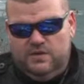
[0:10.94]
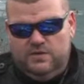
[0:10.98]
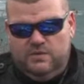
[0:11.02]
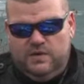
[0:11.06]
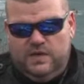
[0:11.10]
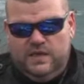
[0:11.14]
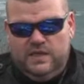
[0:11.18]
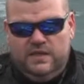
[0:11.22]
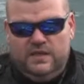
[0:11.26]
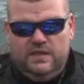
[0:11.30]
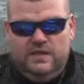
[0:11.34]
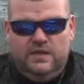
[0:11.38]

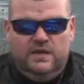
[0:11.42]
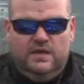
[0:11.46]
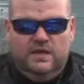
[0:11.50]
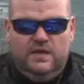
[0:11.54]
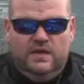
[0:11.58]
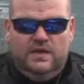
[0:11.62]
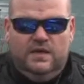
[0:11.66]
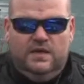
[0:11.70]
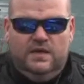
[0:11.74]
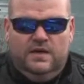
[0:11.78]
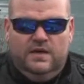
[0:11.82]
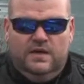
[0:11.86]
One,
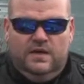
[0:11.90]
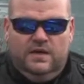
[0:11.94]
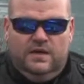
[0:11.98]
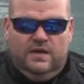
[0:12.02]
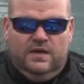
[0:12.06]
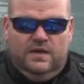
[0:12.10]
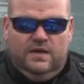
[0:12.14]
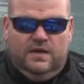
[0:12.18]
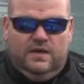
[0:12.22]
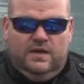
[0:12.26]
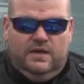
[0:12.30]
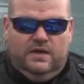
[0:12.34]

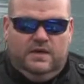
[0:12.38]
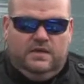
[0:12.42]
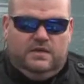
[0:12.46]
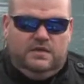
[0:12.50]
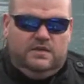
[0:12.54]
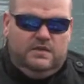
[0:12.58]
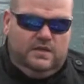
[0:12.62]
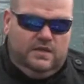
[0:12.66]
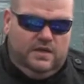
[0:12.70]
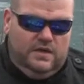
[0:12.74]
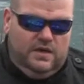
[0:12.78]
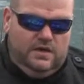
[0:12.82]
and
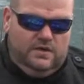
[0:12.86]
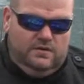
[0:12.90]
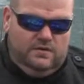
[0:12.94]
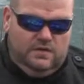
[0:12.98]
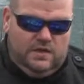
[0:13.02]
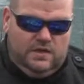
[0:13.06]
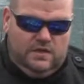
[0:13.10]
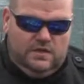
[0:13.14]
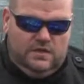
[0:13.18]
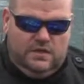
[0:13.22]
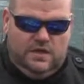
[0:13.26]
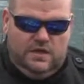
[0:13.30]
today I
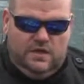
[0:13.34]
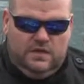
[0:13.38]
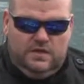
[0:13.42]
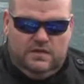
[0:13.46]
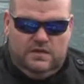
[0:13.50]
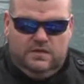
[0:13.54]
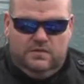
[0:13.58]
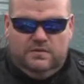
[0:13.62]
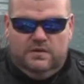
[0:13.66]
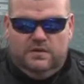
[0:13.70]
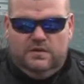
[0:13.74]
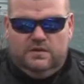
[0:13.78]
want to talk to
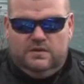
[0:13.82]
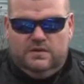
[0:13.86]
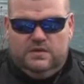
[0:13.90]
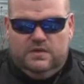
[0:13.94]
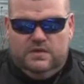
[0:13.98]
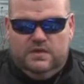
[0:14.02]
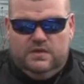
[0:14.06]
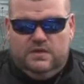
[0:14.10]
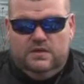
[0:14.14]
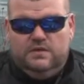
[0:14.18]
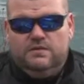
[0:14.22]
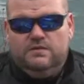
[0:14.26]
you
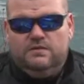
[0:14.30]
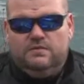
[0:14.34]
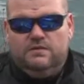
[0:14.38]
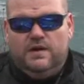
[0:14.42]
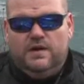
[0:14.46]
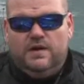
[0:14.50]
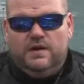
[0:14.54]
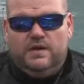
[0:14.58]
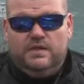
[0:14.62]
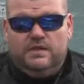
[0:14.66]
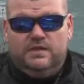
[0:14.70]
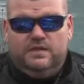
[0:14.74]
about
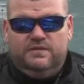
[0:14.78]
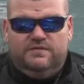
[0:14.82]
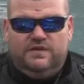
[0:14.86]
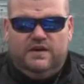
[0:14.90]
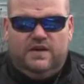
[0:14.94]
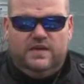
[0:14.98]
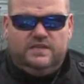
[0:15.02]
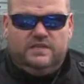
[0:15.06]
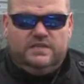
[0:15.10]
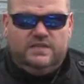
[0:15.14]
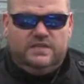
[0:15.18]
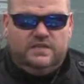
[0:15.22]
rugged
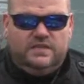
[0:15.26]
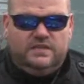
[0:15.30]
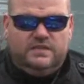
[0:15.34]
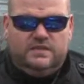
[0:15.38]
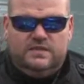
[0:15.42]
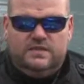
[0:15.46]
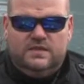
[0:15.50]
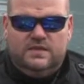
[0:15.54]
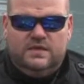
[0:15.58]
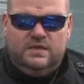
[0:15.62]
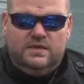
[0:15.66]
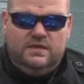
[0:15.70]

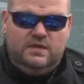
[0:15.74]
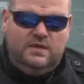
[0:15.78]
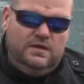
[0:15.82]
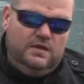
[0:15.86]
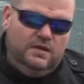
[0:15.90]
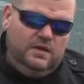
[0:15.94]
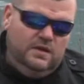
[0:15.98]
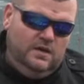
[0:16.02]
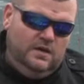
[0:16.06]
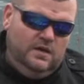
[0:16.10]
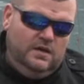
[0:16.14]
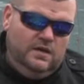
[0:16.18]
devices.
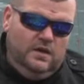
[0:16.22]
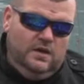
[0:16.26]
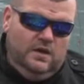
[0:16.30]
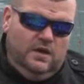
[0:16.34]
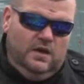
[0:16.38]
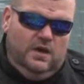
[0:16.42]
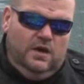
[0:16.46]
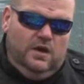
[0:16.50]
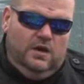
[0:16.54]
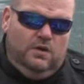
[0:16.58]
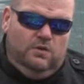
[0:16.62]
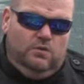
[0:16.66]

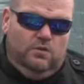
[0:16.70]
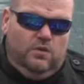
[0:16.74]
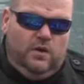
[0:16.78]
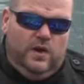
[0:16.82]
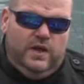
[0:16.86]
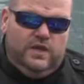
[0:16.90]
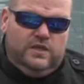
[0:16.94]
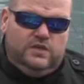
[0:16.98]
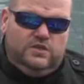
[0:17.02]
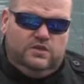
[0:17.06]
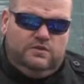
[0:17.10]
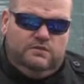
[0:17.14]

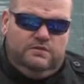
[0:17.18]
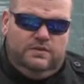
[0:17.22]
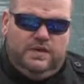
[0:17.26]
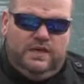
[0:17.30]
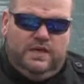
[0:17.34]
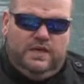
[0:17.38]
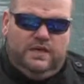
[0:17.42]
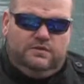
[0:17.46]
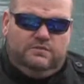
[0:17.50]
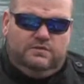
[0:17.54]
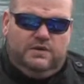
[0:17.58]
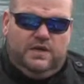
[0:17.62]
Why should we
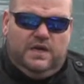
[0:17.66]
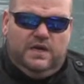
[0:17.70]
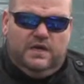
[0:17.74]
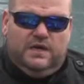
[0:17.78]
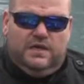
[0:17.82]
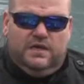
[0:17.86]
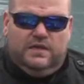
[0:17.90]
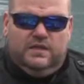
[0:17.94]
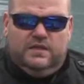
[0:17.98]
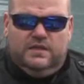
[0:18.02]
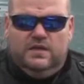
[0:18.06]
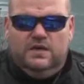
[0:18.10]
get
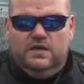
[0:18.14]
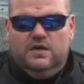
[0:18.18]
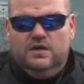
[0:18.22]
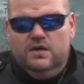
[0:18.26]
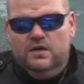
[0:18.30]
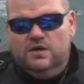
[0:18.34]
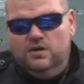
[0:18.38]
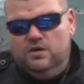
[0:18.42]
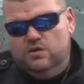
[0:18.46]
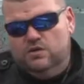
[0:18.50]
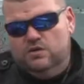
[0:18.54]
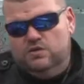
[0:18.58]
rugged?
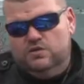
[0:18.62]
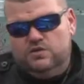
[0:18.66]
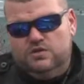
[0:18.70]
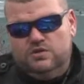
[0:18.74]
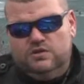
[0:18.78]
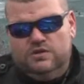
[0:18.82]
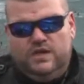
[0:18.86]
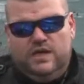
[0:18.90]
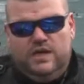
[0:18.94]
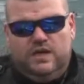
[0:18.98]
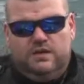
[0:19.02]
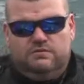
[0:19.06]
Who
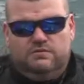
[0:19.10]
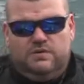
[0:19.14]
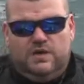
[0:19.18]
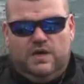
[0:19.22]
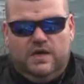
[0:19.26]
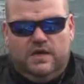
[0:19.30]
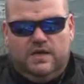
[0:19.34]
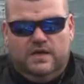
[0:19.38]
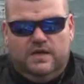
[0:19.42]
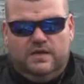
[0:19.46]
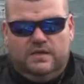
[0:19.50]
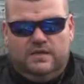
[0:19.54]
should get
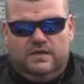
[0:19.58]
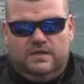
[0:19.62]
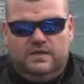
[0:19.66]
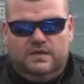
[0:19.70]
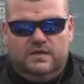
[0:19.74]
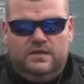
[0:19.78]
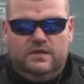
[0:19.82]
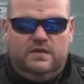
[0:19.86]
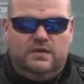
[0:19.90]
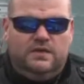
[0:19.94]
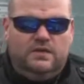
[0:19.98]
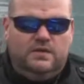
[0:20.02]
rugged?
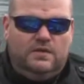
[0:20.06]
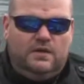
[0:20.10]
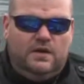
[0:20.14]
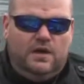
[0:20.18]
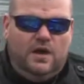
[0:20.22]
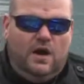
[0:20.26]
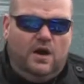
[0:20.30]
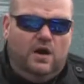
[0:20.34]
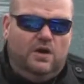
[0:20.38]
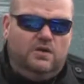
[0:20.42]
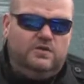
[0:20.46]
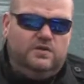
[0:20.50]

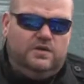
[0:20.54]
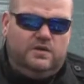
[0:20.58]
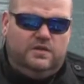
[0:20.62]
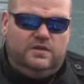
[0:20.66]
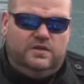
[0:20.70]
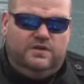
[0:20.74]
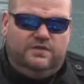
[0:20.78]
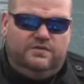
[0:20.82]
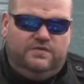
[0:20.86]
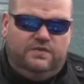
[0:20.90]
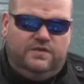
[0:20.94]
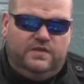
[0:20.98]
How they're
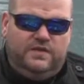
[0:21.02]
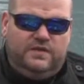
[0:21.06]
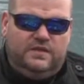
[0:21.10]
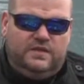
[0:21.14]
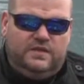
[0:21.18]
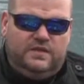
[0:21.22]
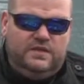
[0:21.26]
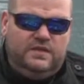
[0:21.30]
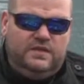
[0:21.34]
different?